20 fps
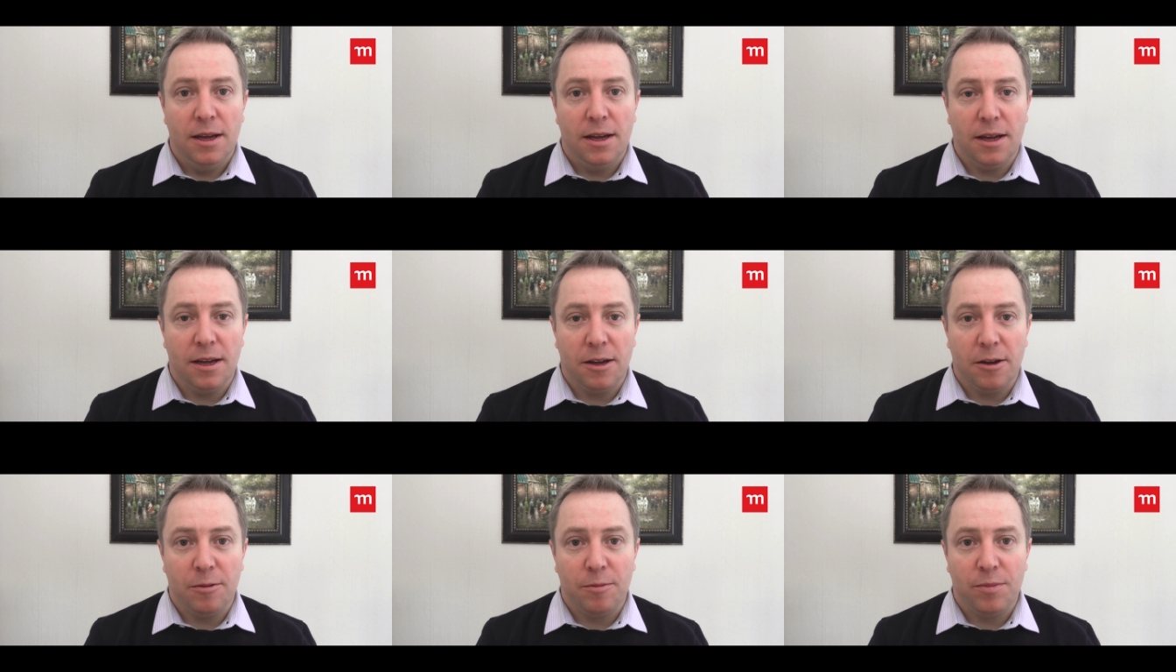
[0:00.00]

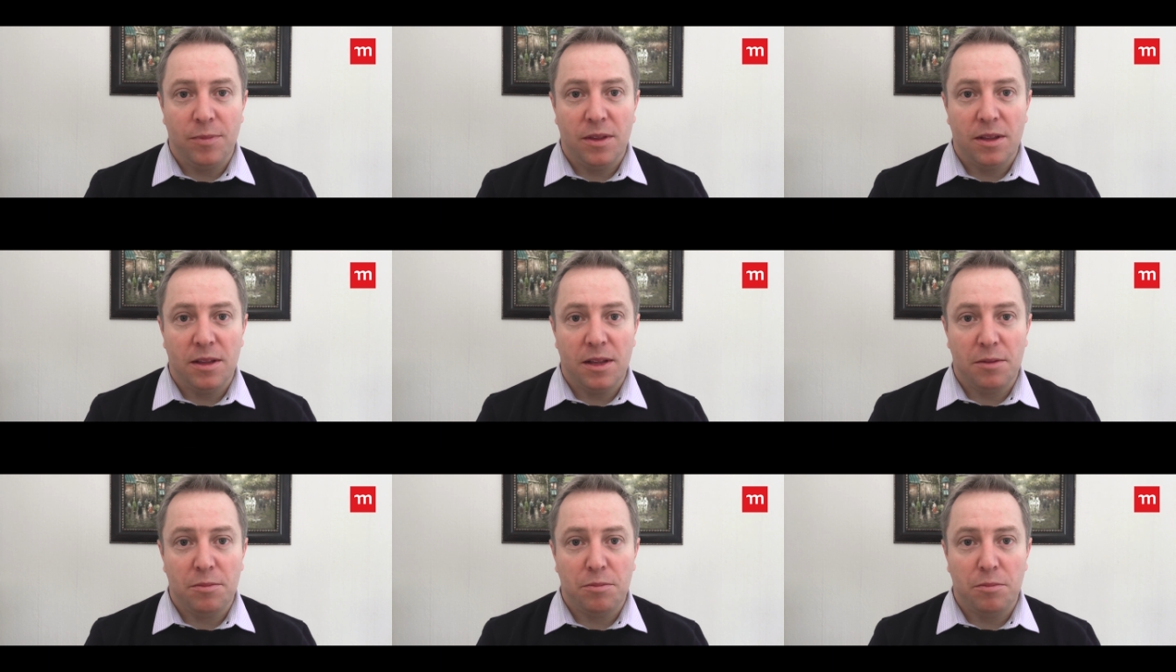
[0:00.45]
um,
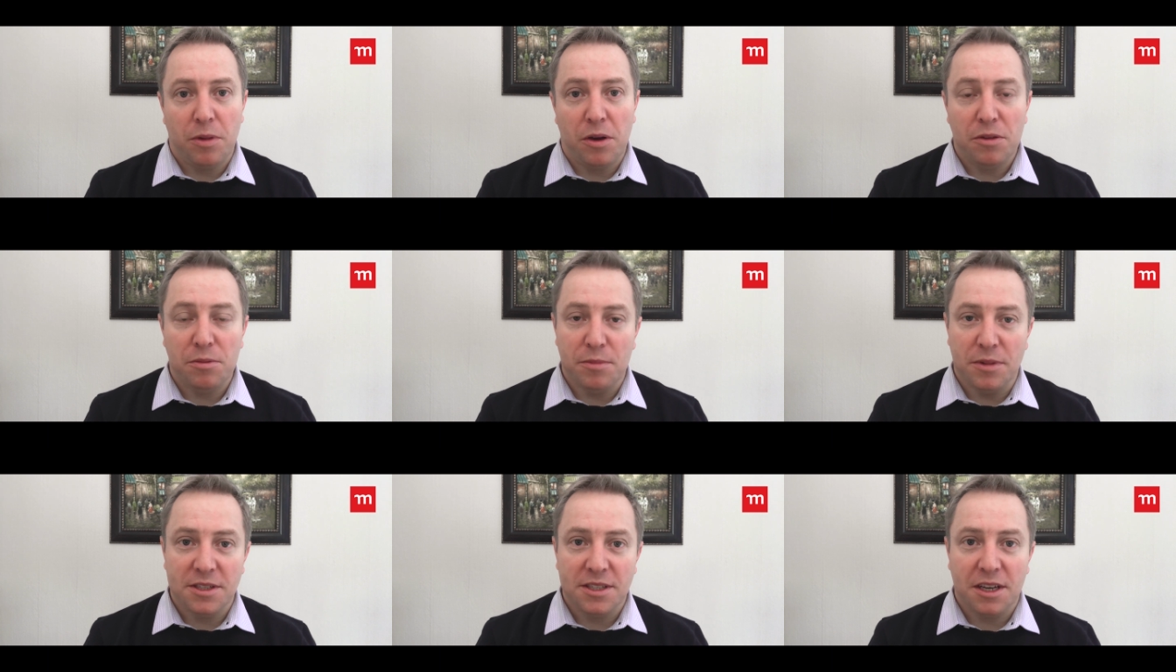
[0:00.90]
that
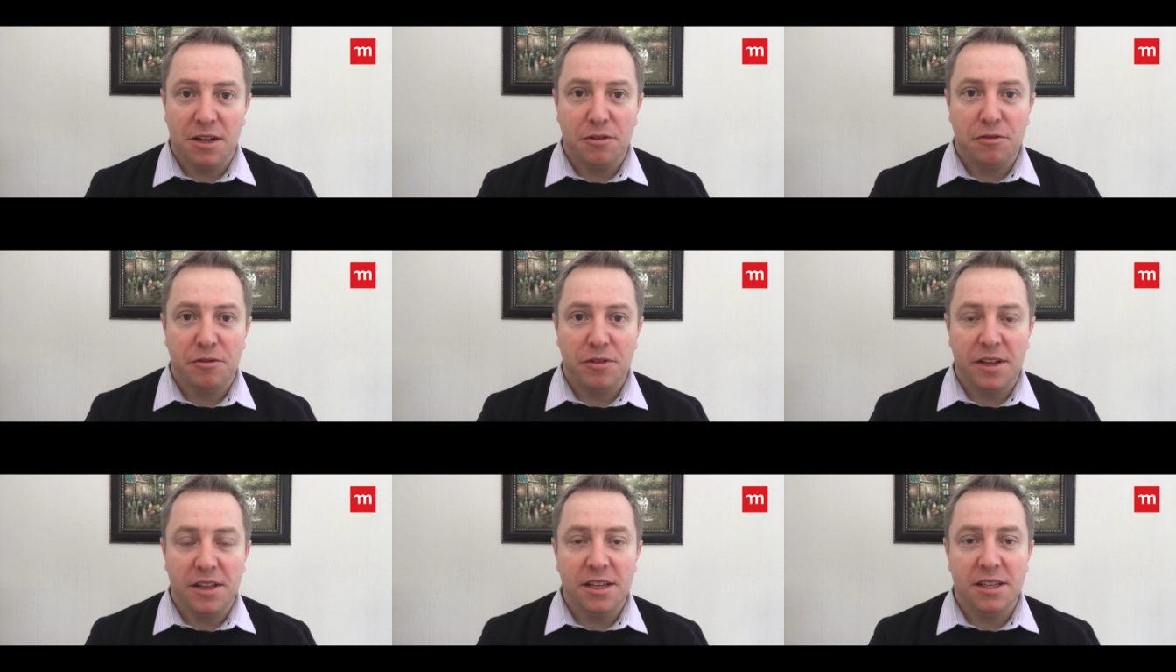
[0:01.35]
both
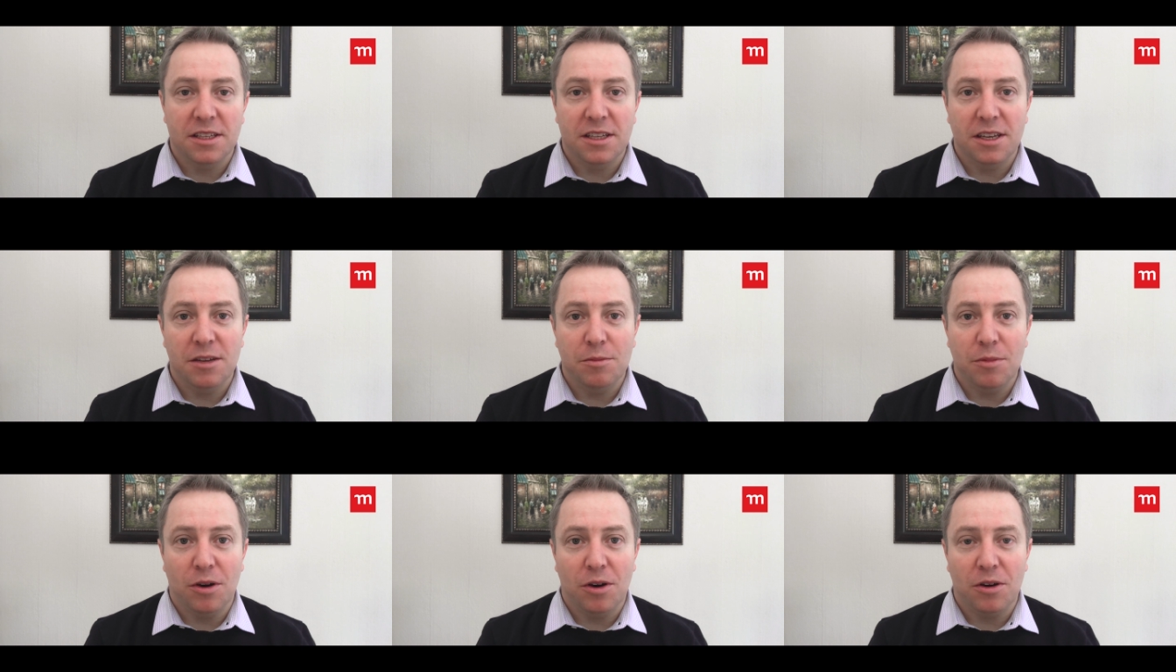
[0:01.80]
myself and the
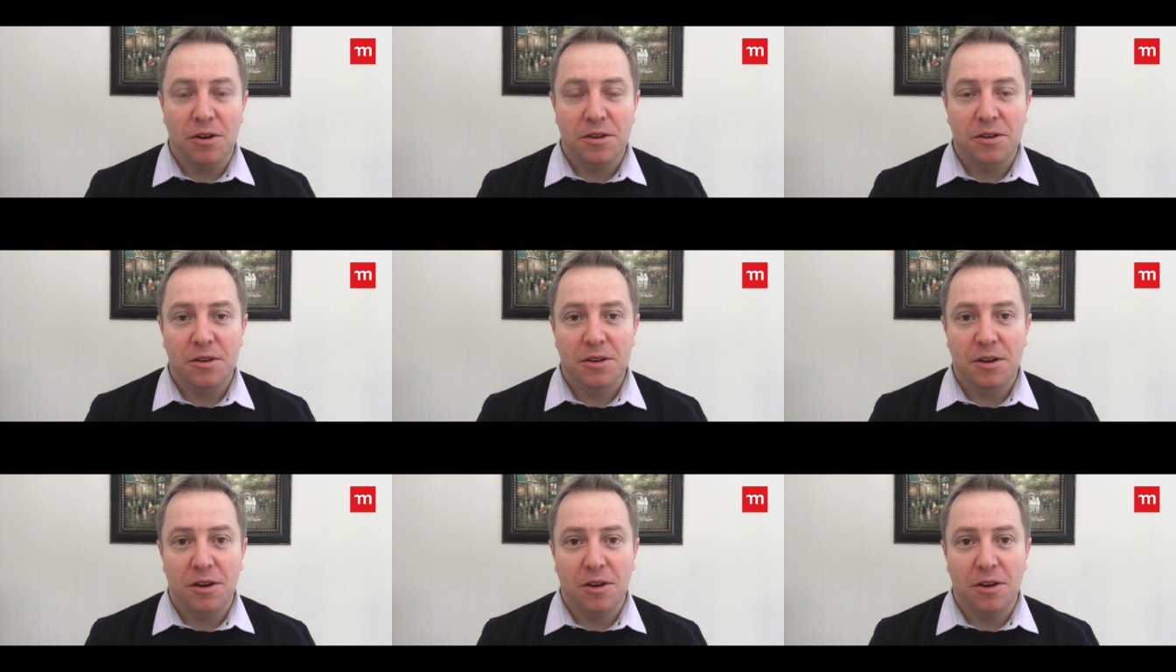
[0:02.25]
team are,
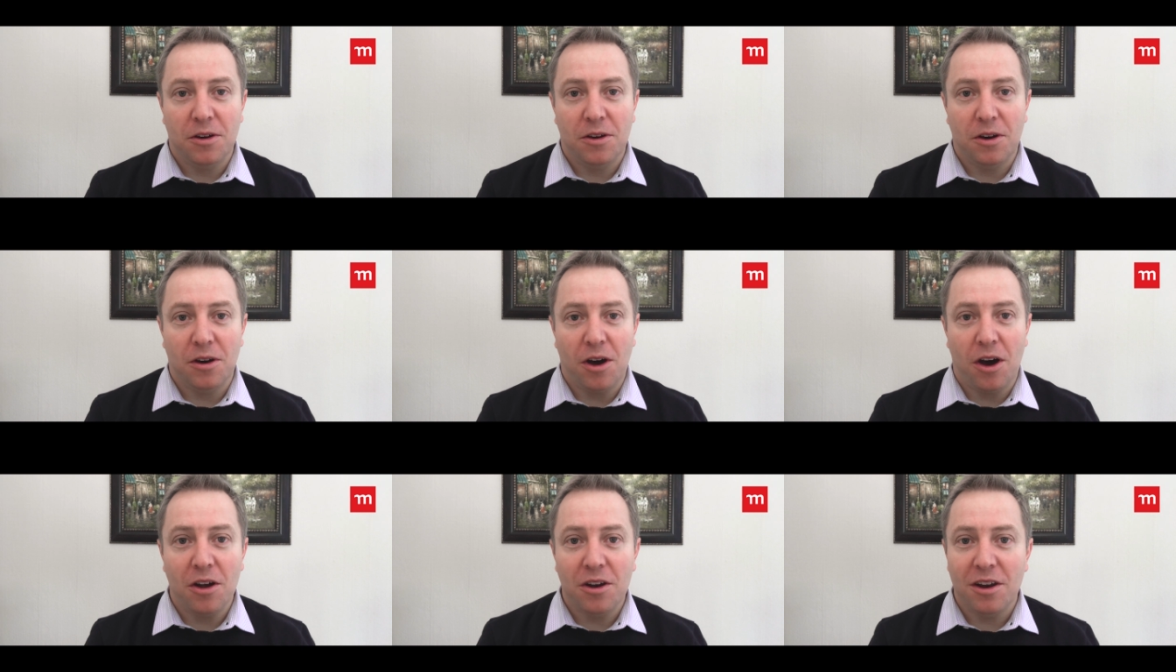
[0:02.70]

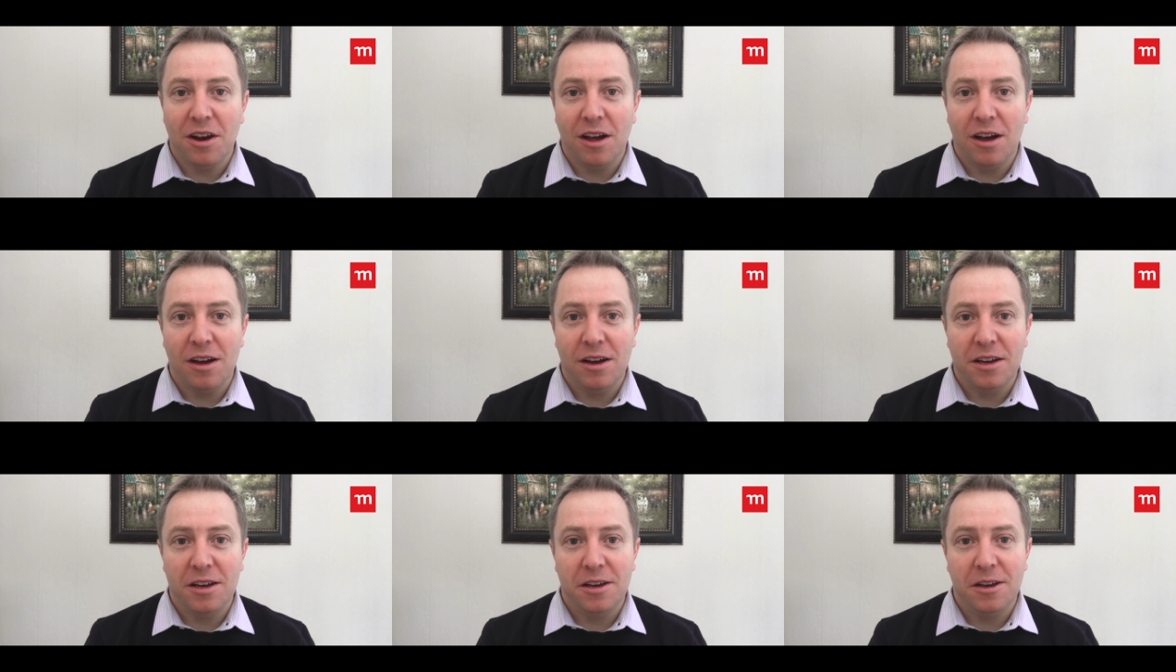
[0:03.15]
are
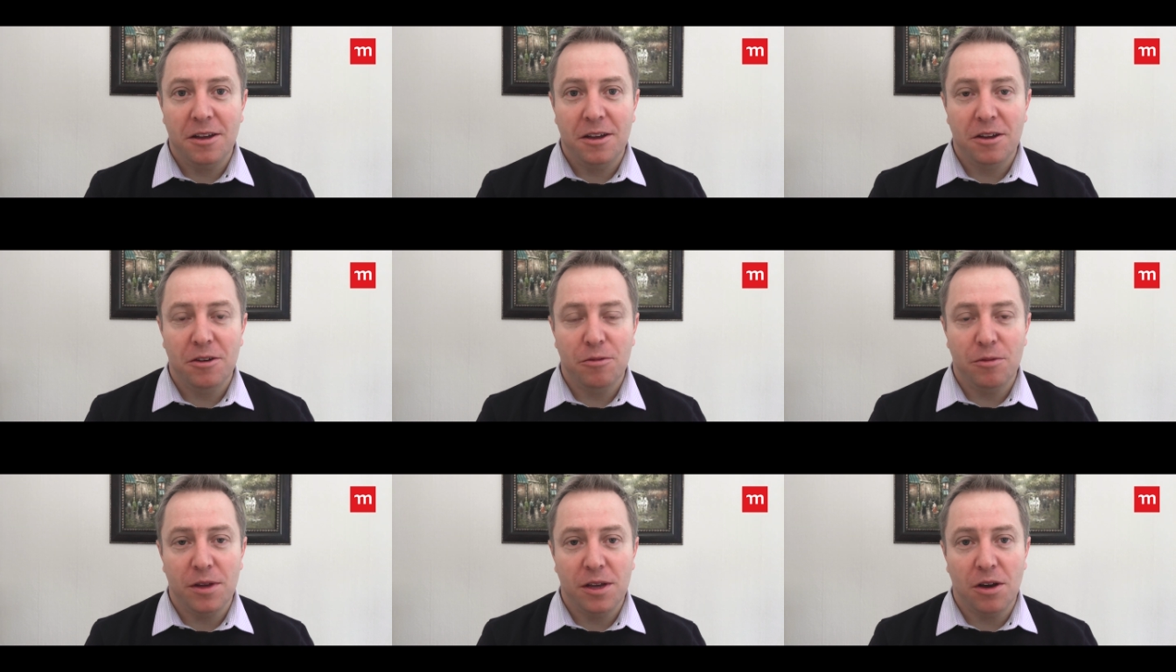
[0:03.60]
online.
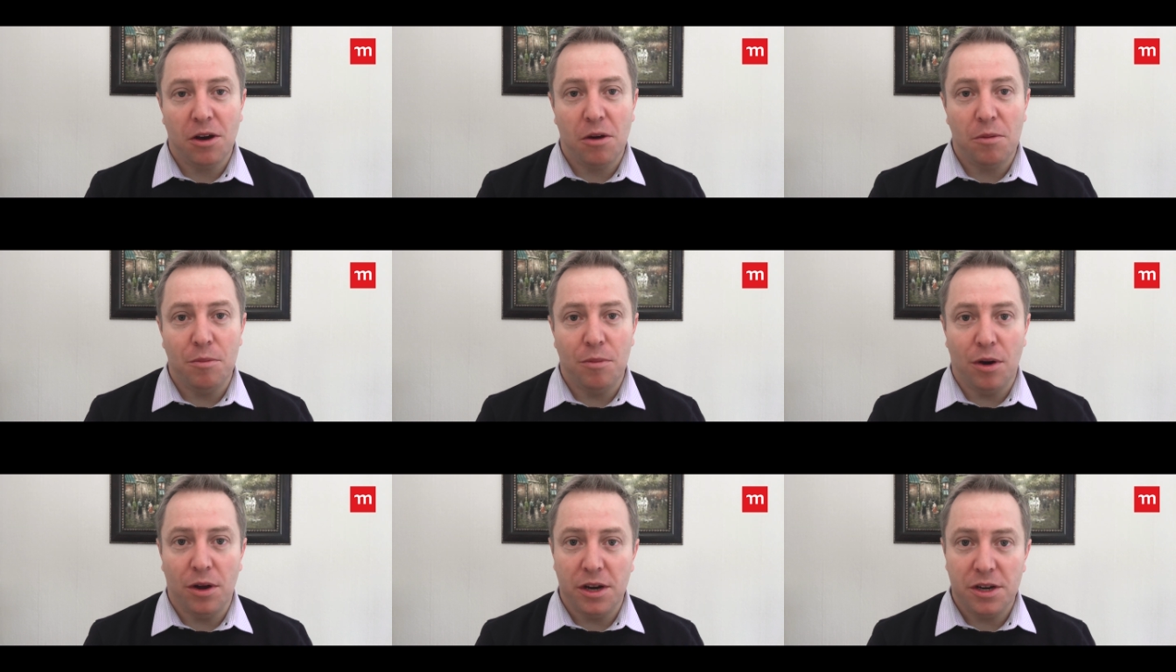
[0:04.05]
We are
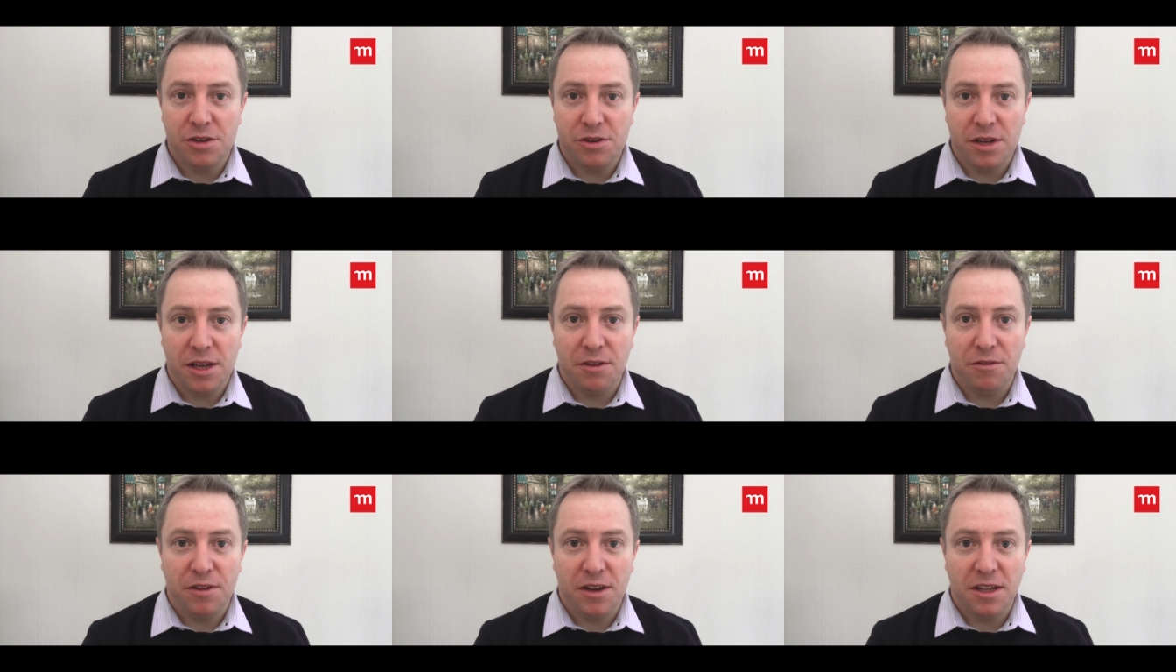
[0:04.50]

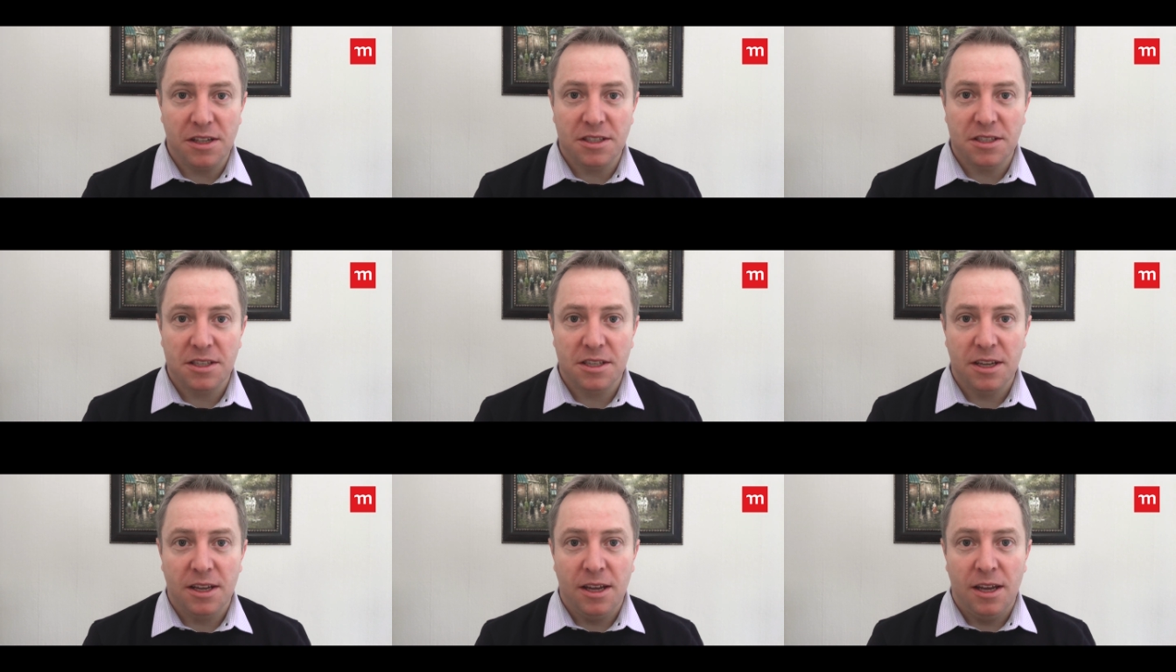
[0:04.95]
monitoring
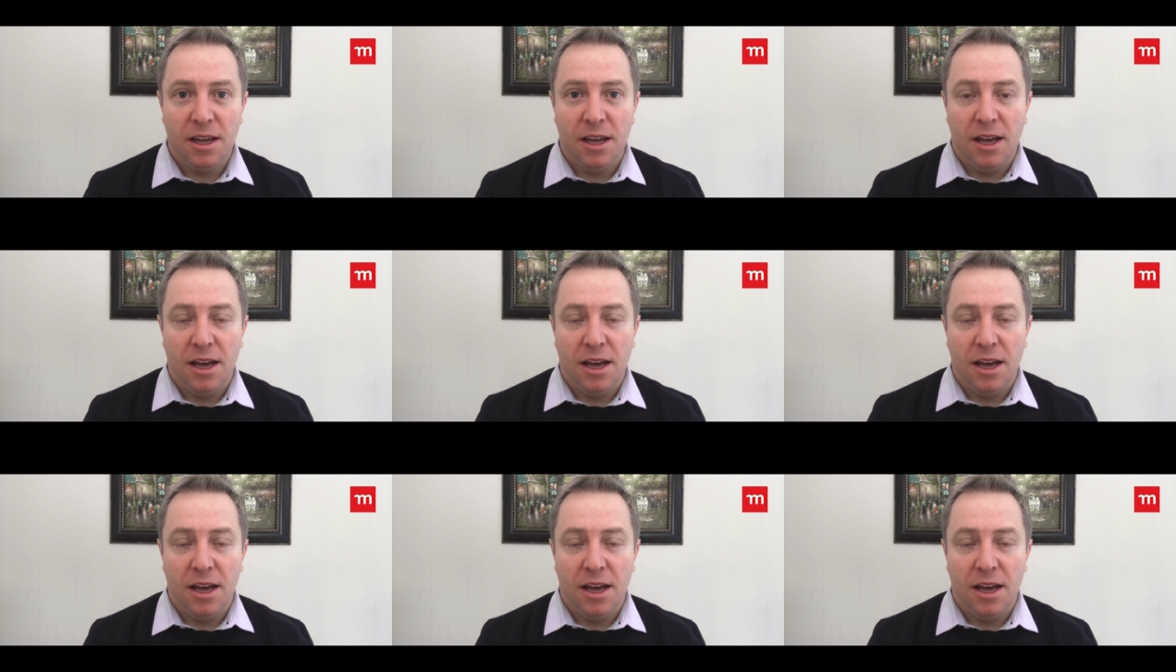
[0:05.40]
events